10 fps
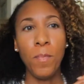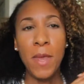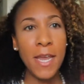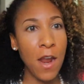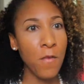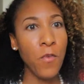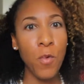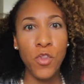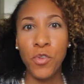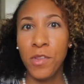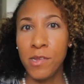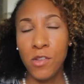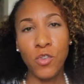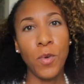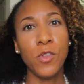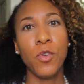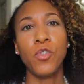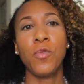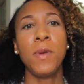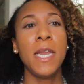be careful what you listen to on
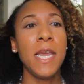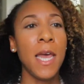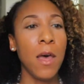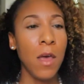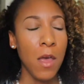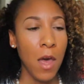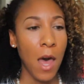social media.